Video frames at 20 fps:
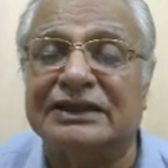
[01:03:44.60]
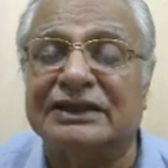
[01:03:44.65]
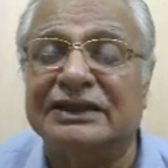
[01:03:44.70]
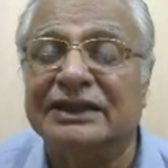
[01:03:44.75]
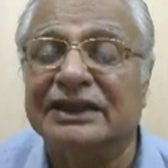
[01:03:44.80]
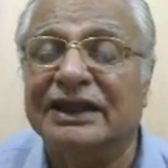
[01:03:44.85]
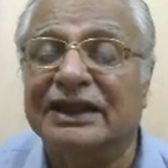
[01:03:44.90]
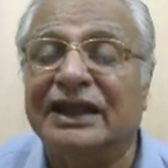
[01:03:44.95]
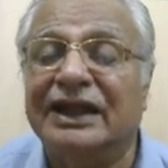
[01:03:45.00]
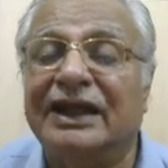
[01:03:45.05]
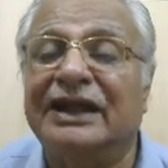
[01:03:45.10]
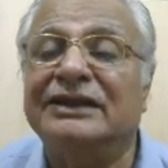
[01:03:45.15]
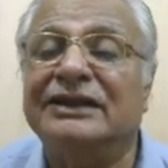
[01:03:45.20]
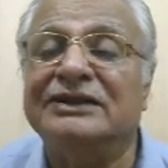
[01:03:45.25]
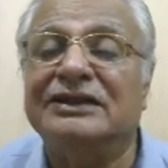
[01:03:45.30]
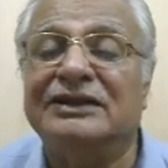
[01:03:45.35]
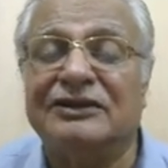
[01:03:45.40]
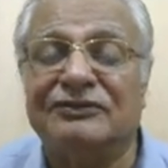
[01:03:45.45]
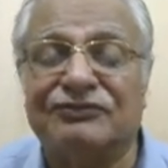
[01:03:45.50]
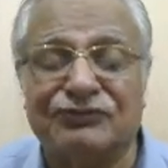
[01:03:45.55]
And then
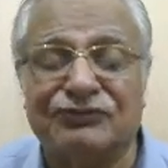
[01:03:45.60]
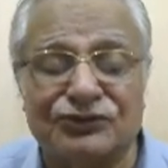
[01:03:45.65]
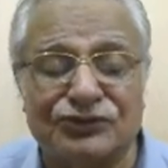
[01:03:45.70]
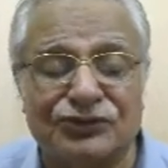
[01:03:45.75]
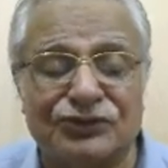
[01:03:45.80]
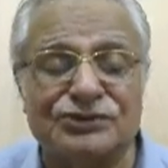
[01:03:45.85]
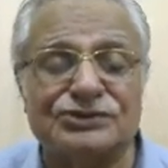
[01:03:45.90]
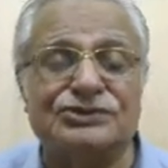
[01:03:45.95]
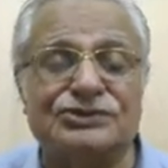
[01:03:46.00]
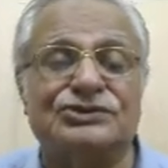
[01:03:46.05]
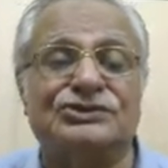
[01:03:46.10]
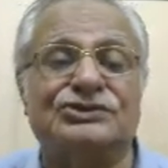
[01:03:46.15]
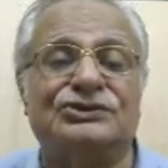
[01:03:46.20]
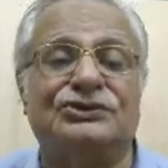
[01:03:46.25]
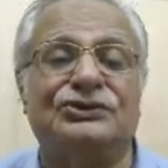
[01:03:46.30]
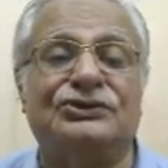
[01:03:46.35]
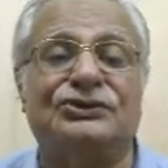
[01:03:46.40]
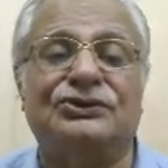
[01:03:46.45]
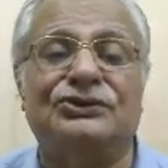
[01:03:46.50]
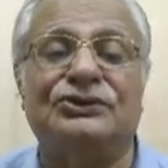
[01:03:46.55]
of course you should
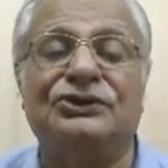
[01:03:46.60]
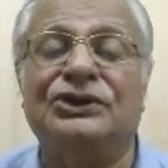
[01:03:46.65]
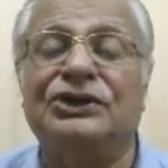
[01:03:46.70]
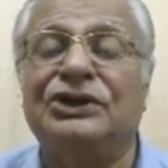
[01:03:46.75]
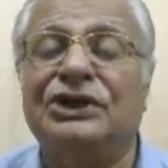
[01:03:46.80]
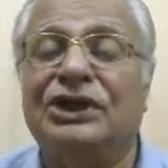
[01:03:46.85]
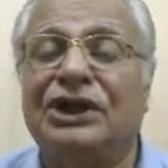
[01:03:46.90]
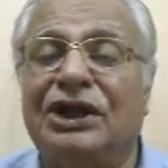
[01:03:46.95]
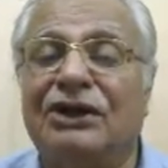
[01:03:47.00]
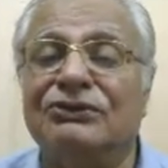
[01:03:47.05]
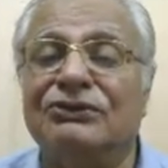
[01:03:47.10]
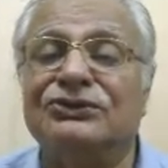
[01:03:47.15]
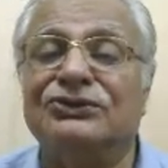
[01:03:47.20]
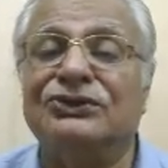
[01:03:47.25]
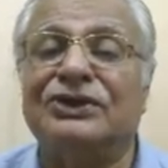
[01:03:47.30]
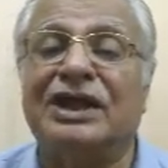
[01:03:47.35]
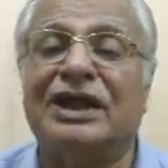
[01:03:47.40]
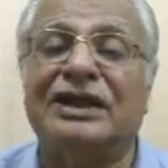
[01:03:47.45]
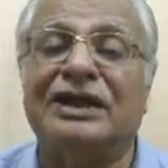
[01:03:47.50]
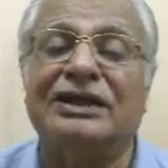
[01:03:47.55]
know how to
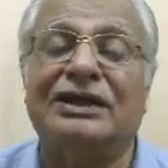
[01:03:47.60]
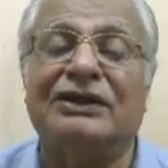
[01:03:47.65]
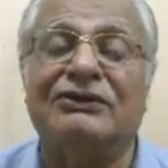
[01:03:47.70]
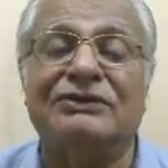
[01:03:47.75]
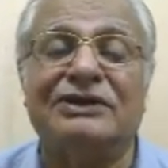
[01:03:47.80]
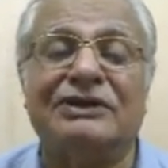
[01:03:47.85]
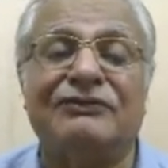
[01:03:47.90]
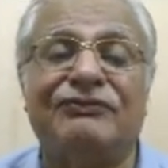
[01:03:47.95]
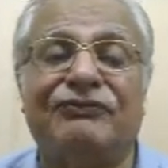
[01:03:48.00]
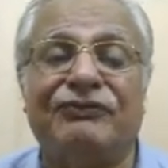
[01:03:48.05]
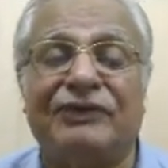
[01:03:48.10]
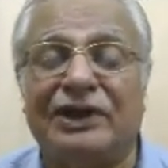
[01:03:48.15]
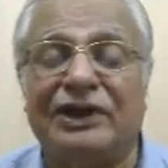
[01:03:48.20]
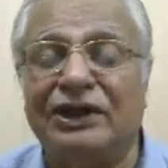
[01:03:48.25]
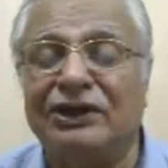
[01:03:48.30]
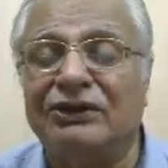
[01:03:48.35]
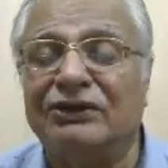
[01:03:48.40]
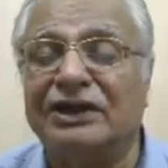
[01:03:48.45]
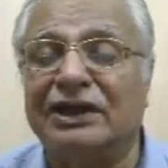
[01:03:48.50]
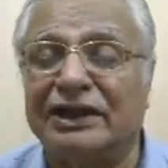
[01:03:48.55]
carry out a
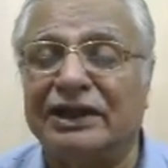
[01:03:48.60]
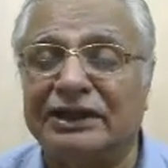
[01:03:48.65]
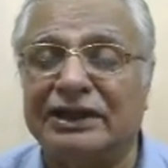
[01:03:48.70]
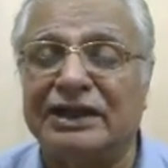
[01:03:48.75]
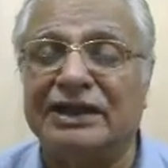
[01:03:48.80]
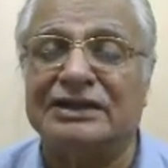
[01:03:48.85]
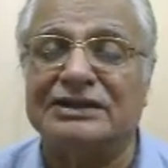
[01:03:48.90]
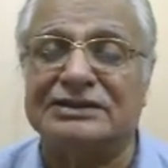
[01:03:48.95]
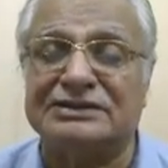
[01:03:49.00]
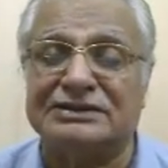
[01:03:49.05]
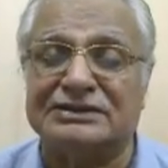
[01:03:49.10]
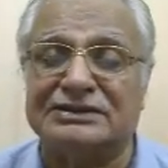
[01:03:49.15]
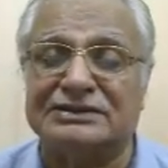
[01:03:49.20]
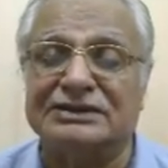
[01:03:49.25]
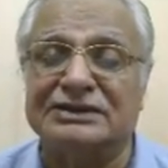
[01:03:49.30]
failure analysis.